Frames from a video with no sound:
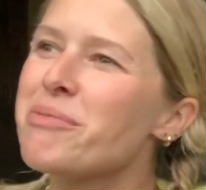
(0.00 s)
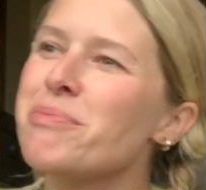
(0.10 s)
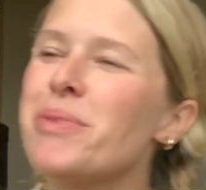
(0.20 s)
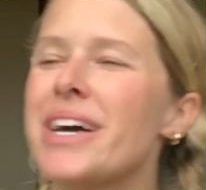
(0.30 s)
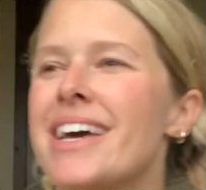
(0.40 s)

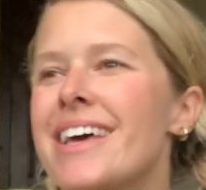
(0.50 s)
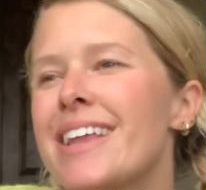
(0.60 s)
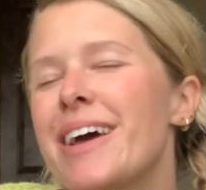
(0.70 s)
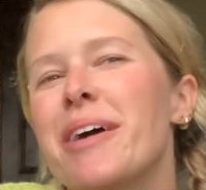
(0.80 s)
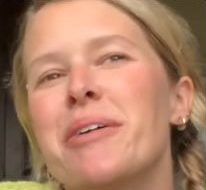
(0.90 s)
but
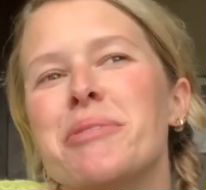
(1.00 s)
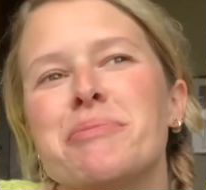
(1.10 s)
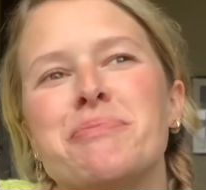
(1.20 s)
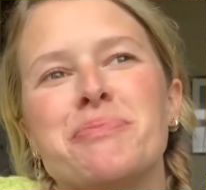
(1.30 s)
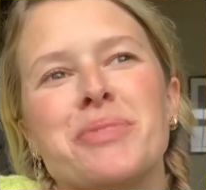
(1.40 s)

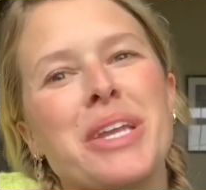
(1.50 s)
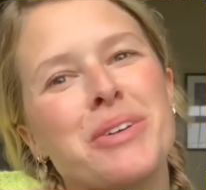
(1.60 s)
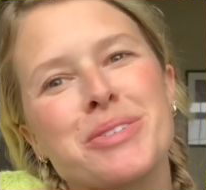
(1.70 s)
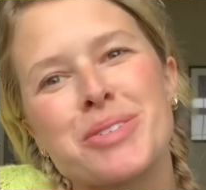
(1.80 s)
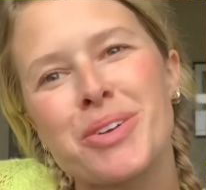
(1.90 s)
um, it
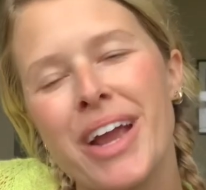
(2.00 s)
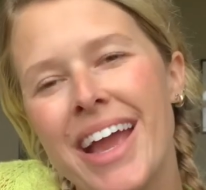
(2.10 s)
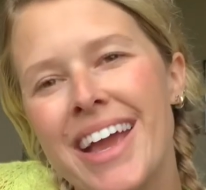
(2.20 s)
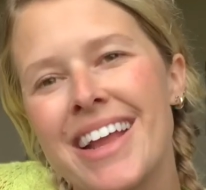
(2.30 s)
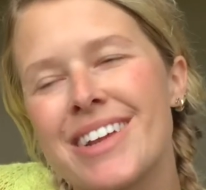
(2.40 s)
was
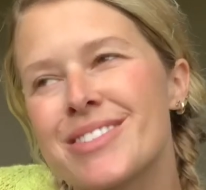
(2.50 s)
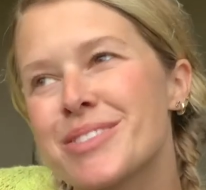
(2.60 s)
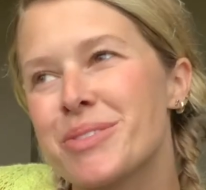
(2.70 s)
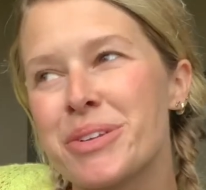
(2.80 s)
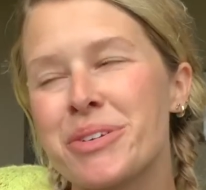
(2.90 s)
great. It was
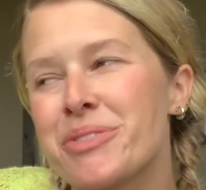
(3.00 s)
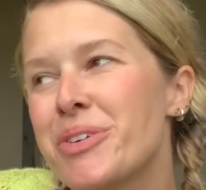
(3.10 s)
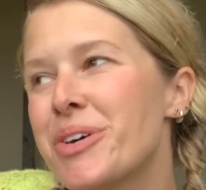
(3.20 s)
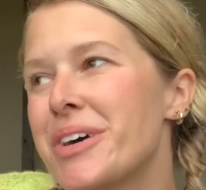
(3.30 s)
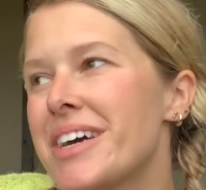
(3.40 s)

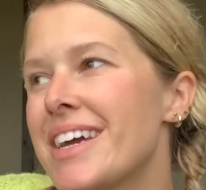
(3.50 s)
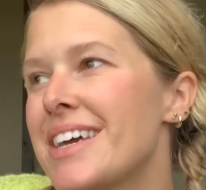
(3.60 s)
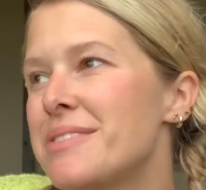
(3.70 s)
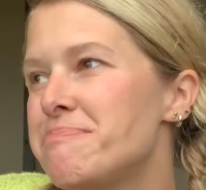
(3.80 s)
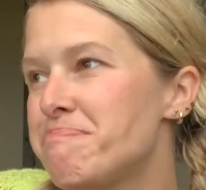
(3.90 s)
wonderful.
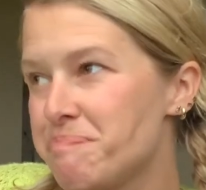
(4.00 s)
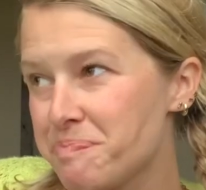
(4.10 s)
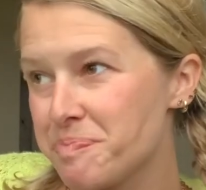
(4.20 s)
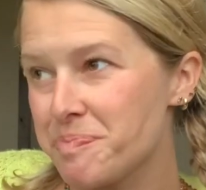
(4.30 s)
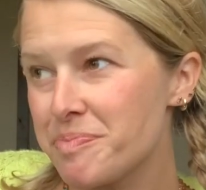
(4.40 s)
And
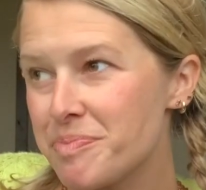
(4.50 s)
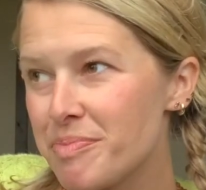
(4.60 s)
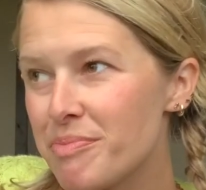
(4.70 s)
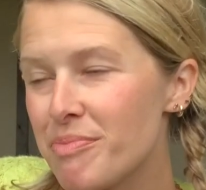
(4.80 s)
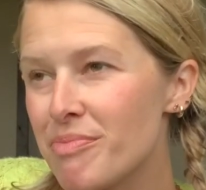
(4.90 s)

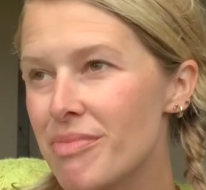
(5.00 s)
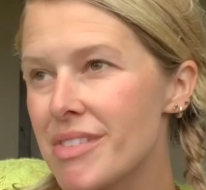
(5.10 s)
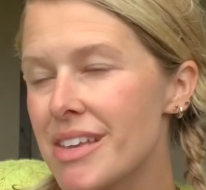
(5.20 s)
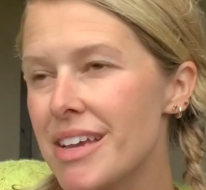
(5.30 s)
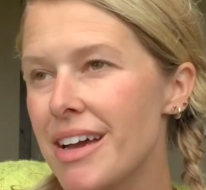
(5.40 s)

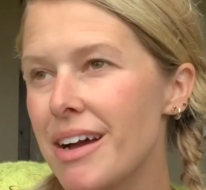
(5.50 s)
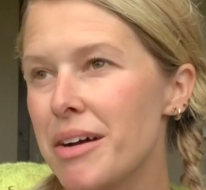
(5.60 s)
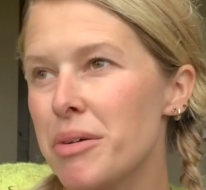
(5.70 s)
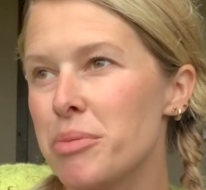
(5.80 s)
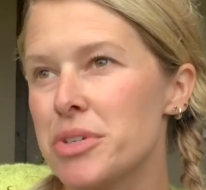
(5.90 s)

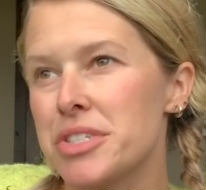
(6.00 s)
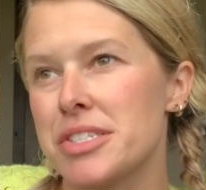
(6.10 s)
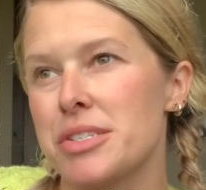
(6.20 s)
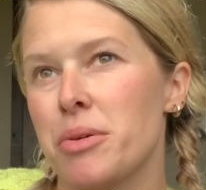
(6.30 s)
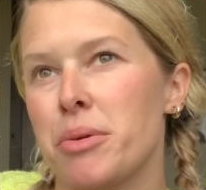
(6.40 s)
um, we're just
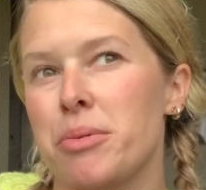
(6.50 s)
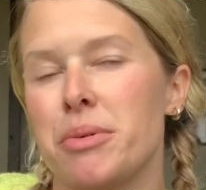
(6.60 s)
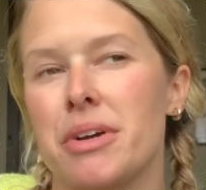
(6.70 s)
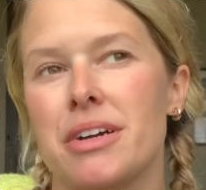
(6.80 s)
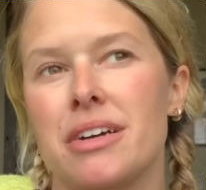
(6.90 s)

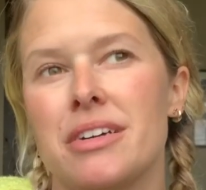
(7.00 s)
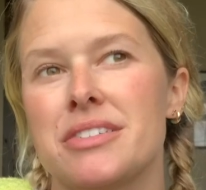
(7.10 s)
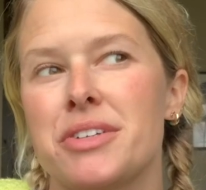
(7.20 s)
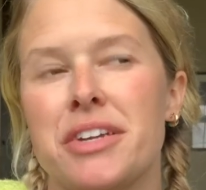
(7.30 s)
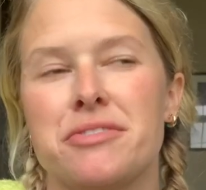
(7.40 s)
so uh,
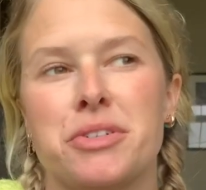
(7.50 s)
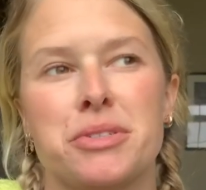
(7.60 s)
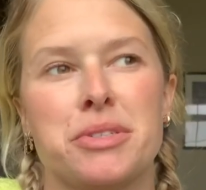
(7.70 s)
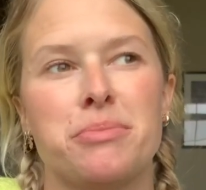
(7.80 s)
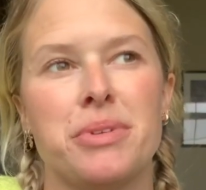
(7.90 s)
grateful
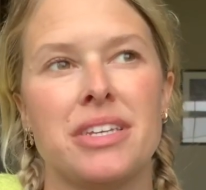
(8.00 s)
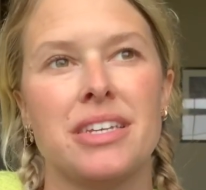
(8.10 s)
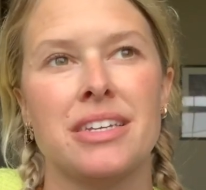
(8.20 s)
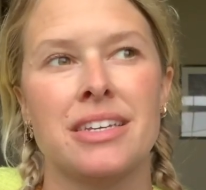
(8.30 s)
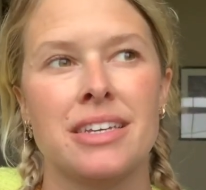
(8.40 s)
to be